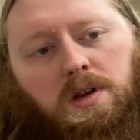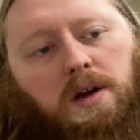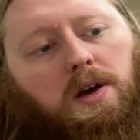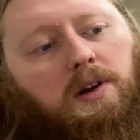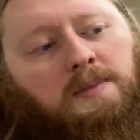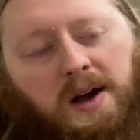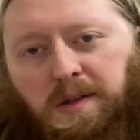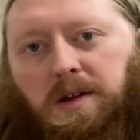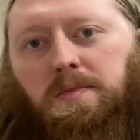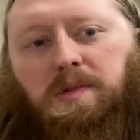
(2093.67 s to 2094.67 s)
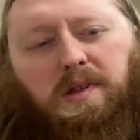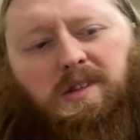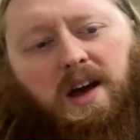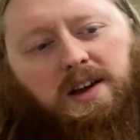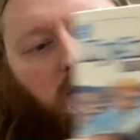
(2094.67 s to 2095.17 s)
another My Sims
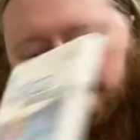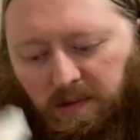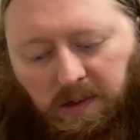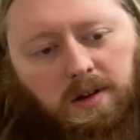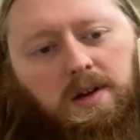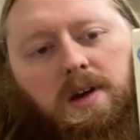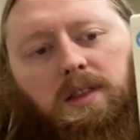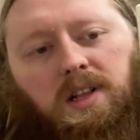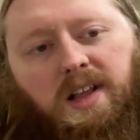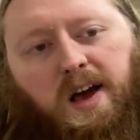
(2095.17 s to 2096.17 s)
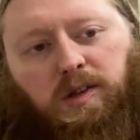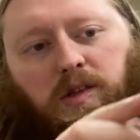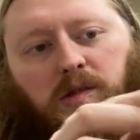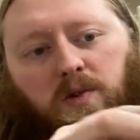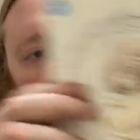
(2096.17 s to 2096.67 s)
Sky Heroes, The
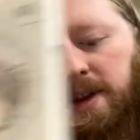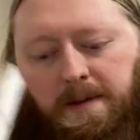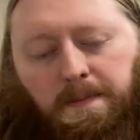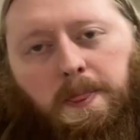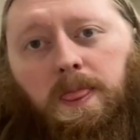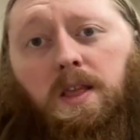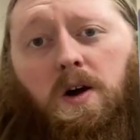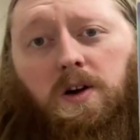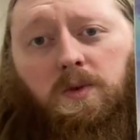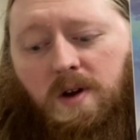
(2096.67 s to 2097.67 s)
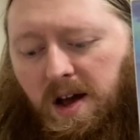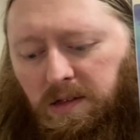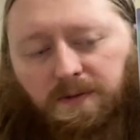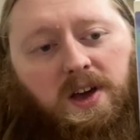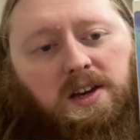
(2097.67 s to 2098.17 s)
Last Story, Arc
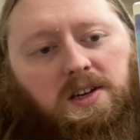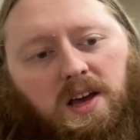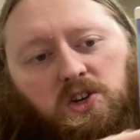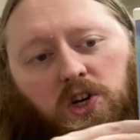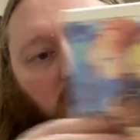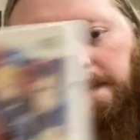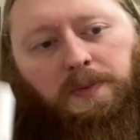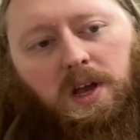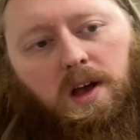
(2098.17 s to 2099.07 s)
Rise Fantasia,